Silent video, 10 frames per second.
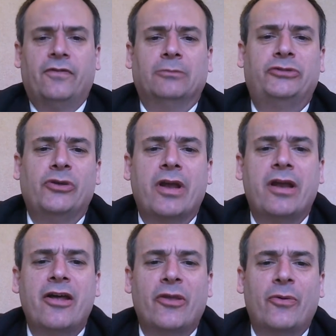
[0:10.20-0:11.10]
I'm doing
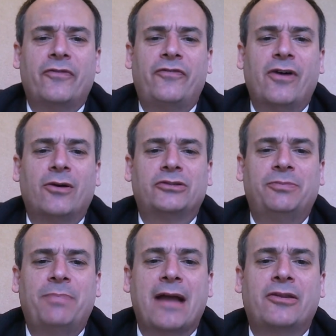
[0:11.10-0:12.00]
another one, folks,
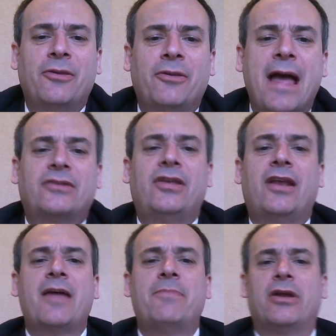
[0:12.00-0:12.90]
back to back
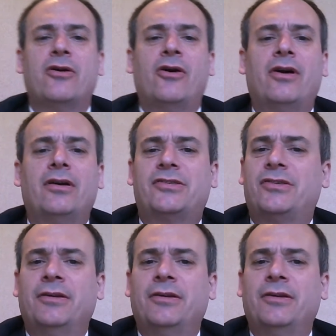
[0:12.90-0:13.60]
today because